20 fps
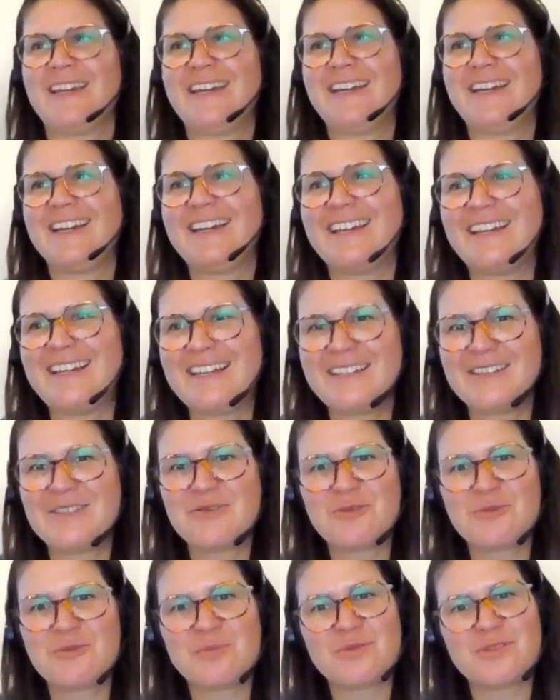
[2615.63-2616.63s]
Uh,
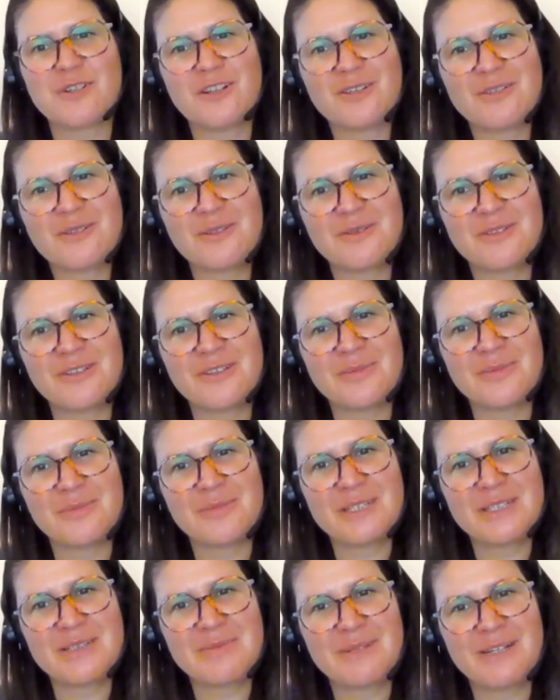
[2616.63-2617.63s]
to broaden a
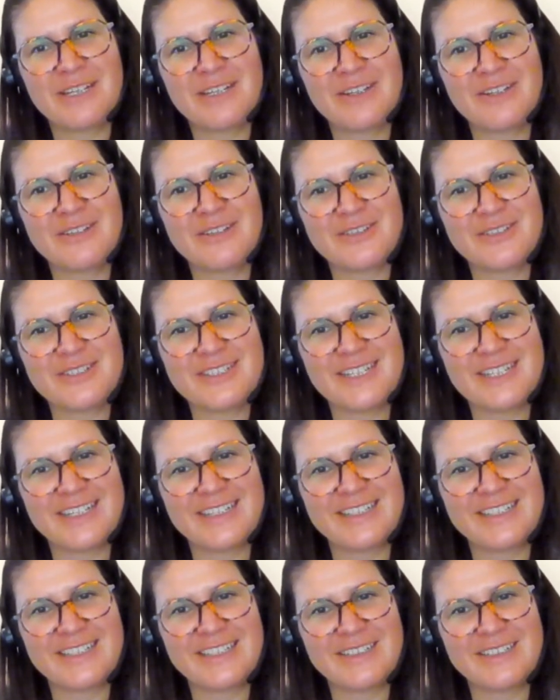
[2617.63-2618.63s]
bit my
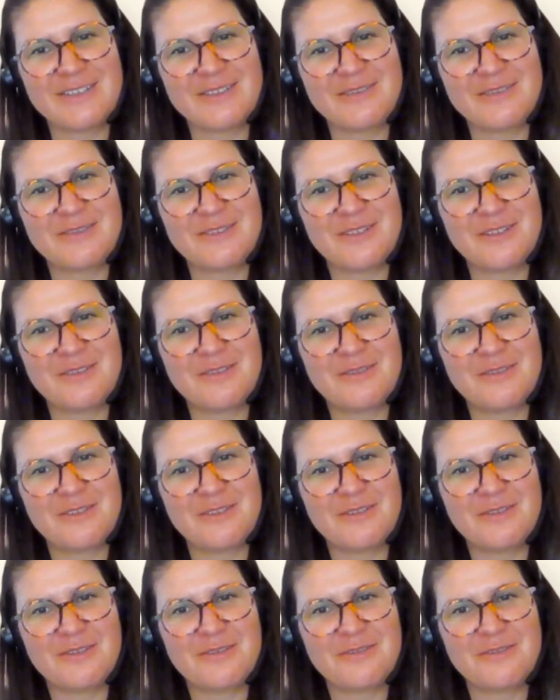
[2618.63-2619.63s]
understanding of of
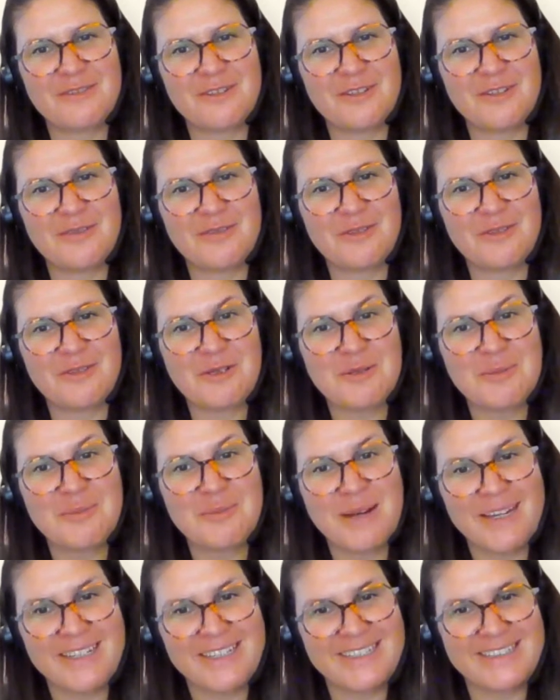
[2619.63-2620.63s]
of, of
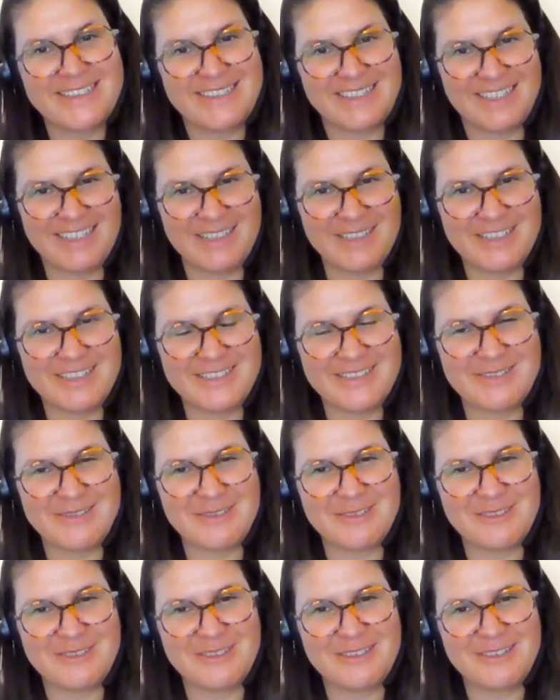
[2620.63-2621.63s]
humanity. Uh,
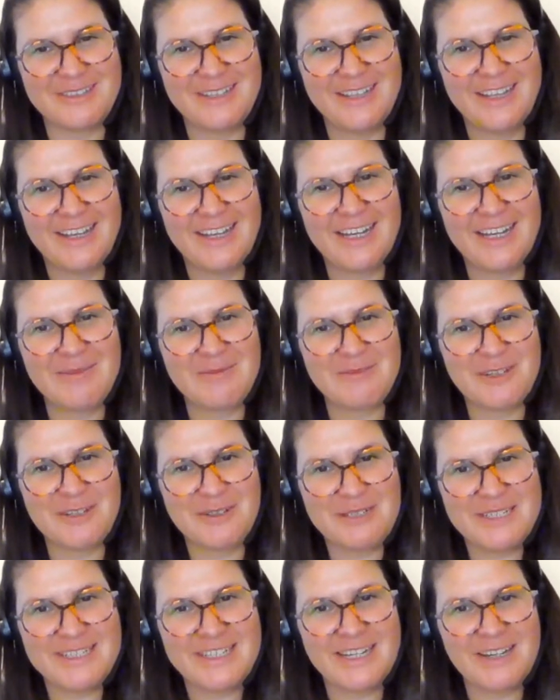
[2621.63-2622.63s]
so uh, I'm
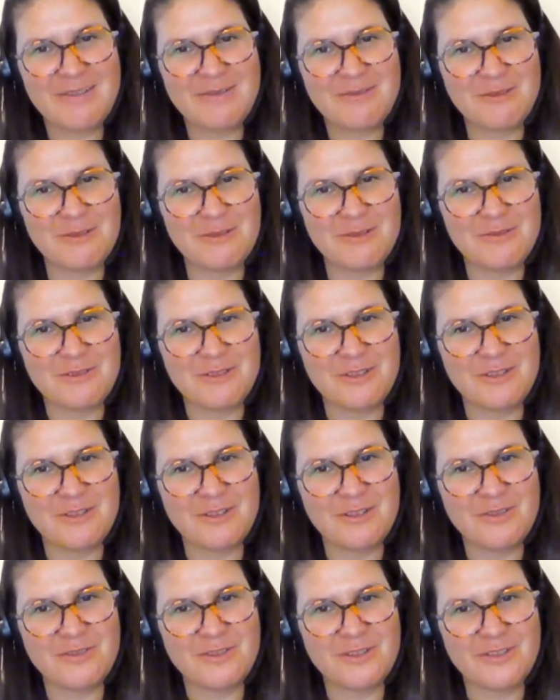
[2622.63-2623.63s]
very thankful
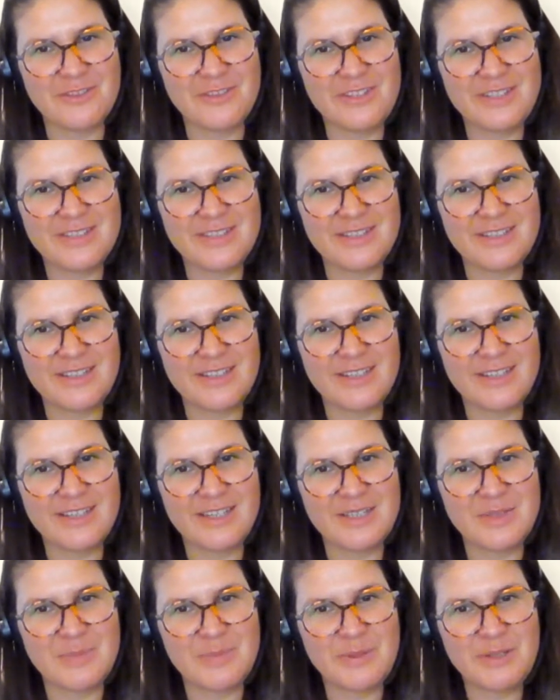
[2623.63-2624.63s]
for for this
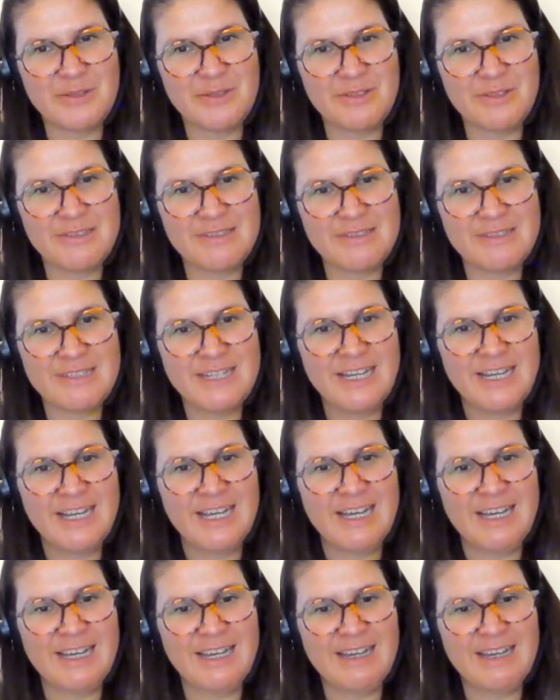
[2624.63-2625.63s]
experience,
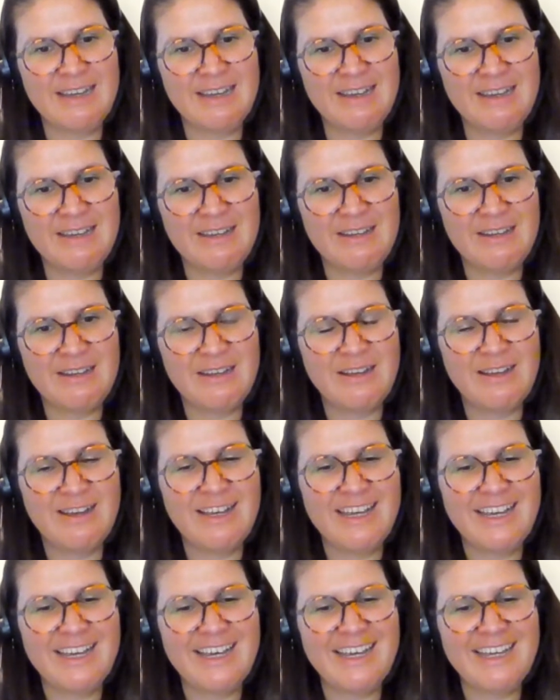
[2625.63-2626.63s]
and
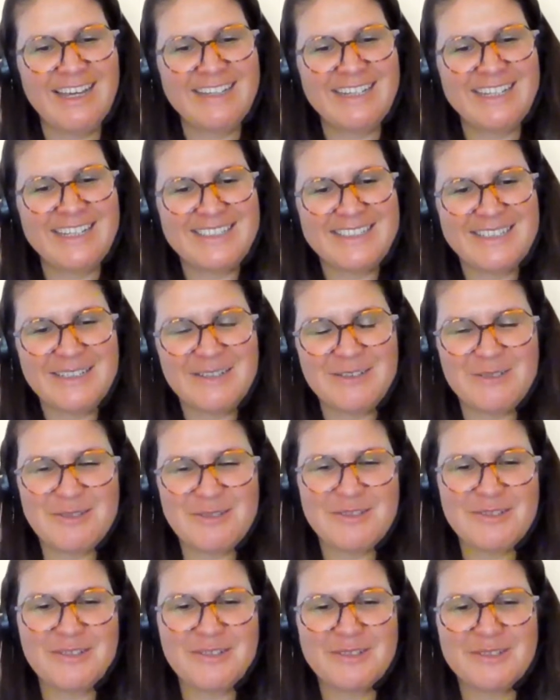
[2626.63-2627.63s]
I think
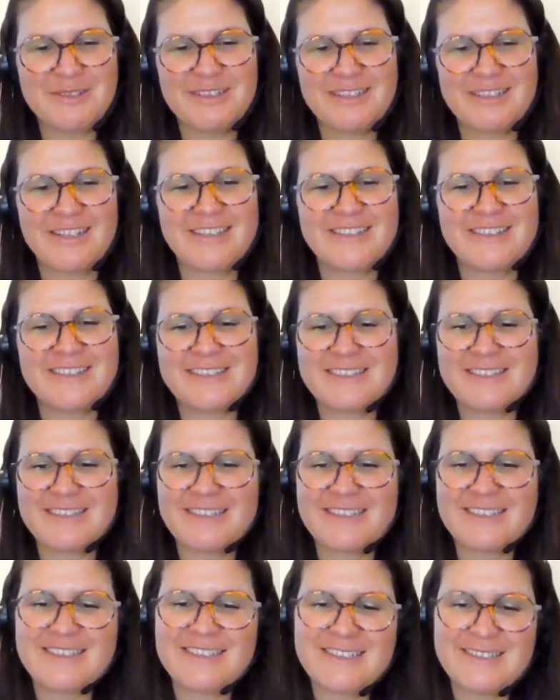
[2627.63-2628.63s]
also this
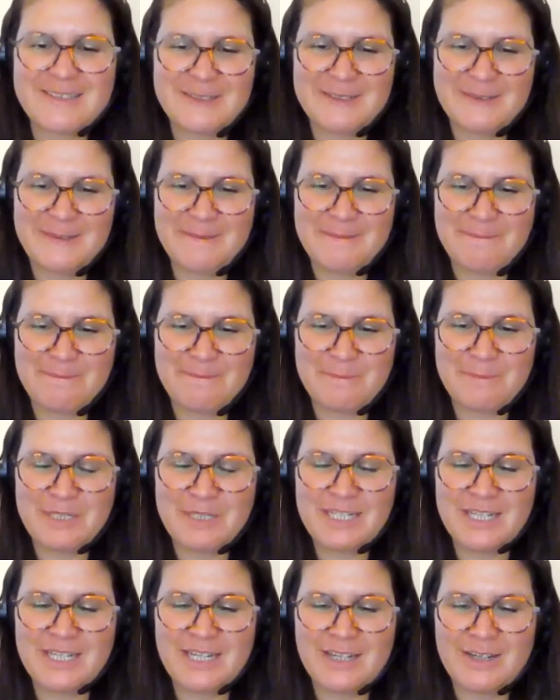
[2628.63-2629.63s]
is
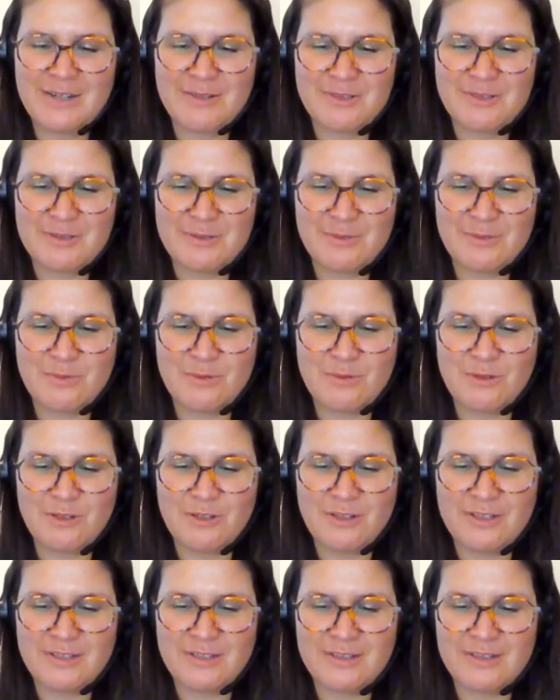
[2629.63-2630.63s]
mediators
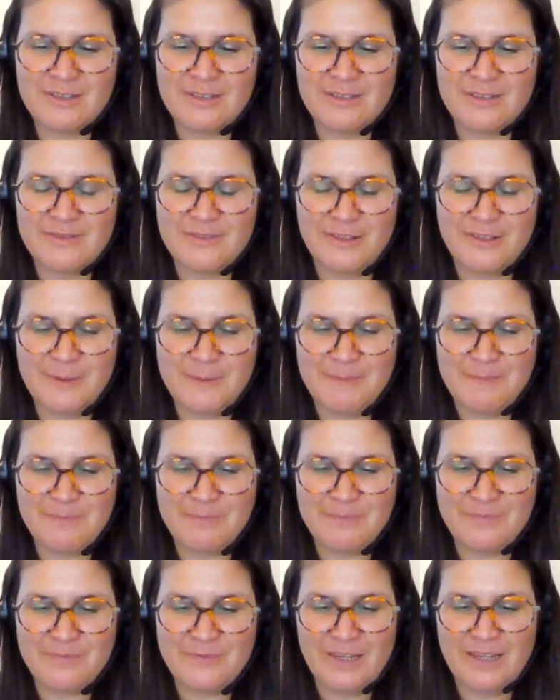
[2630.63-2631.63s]
work uh,
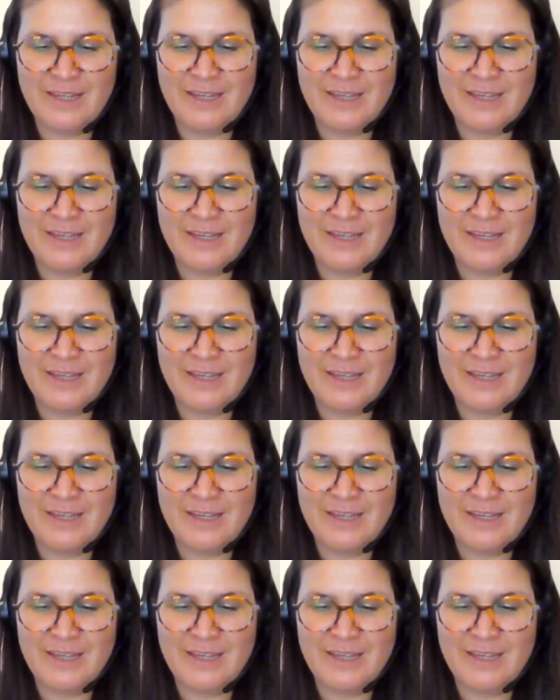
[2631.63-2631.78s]
from